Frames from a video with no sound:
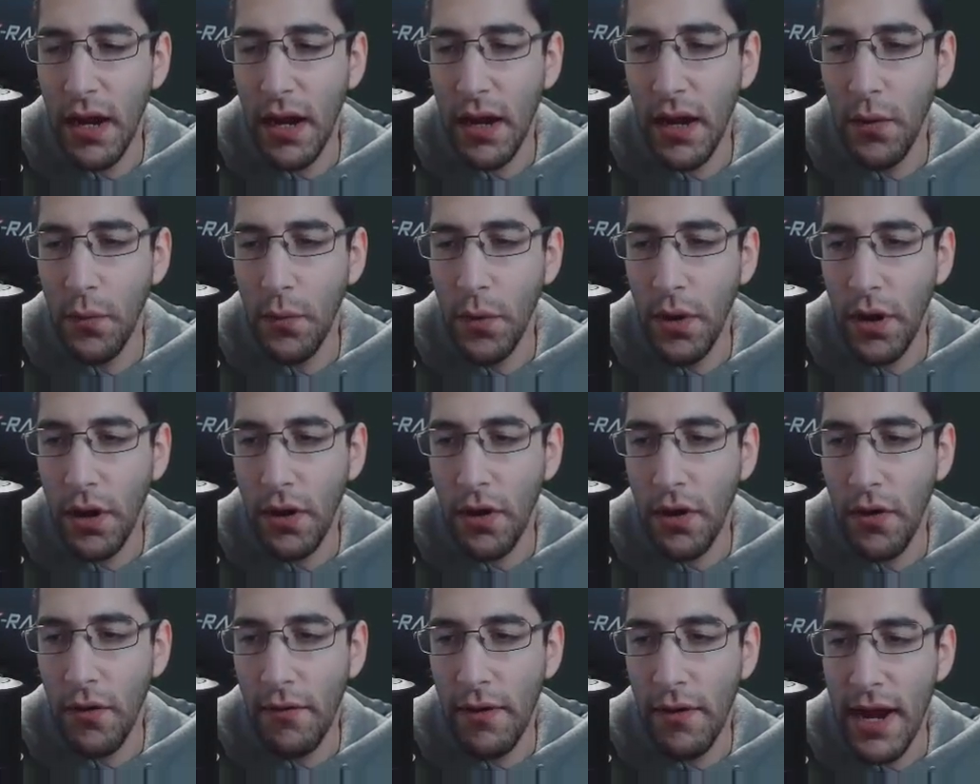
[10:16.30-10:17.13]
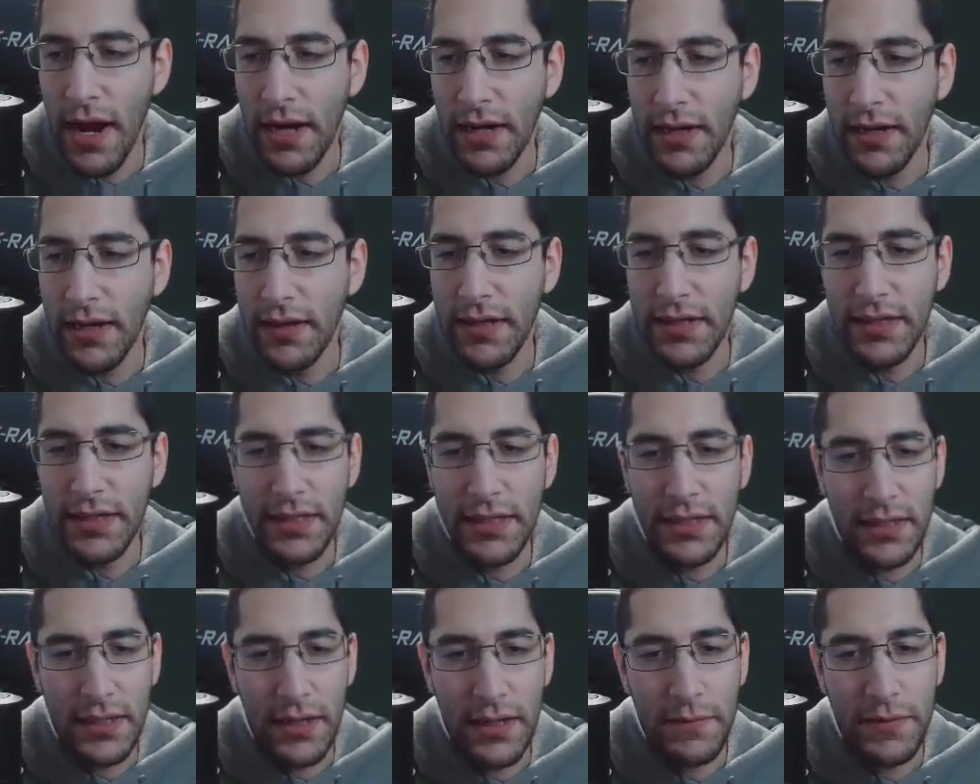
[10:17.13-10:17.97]
we're correct in this
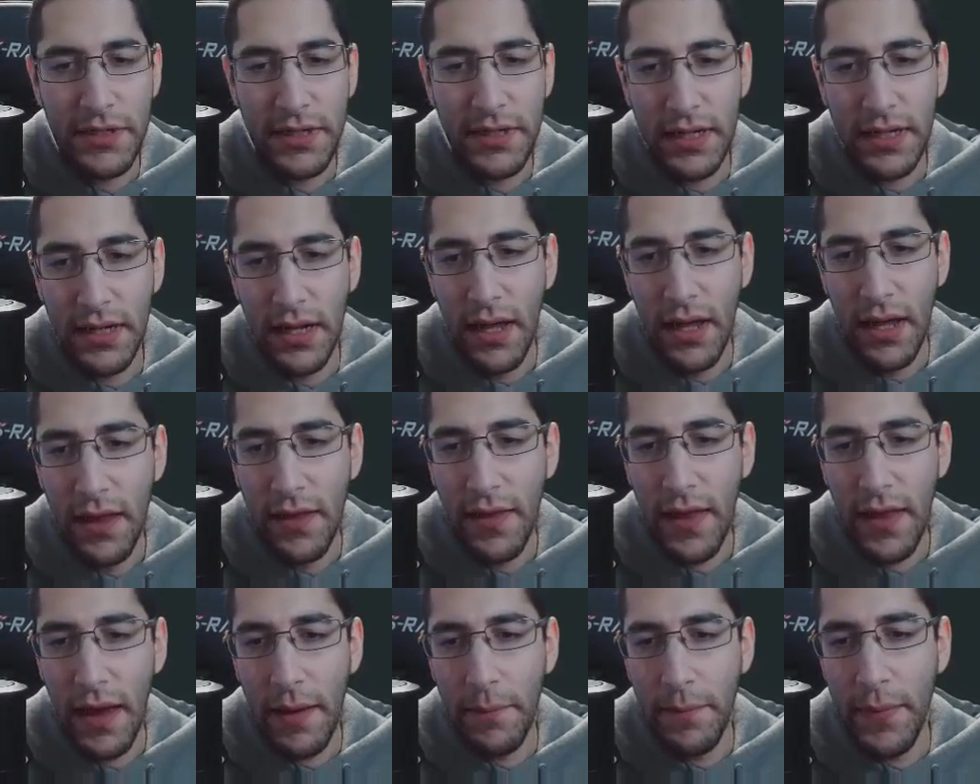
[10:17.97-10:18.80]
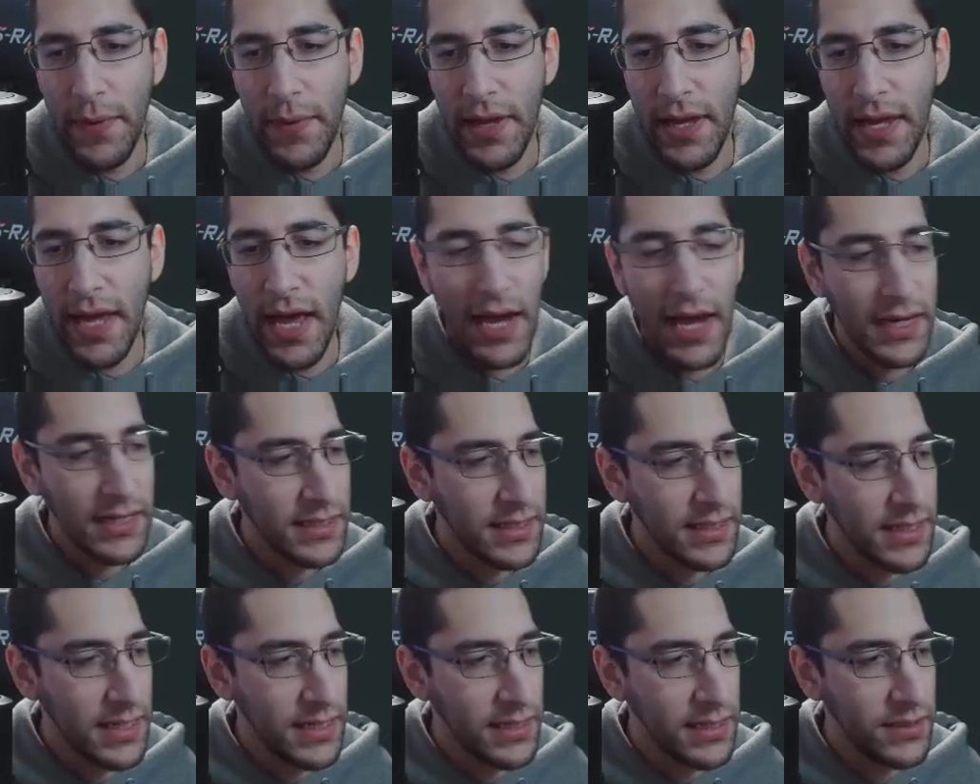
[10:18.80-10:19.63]
assumption that
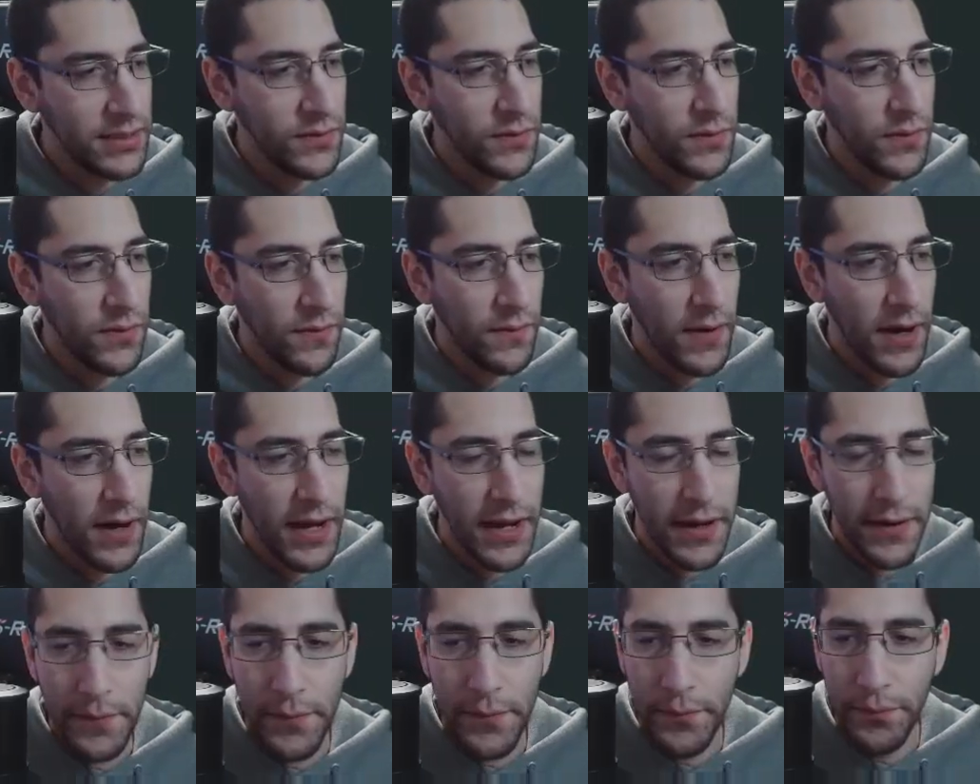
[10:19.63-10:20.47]
bx is to the right.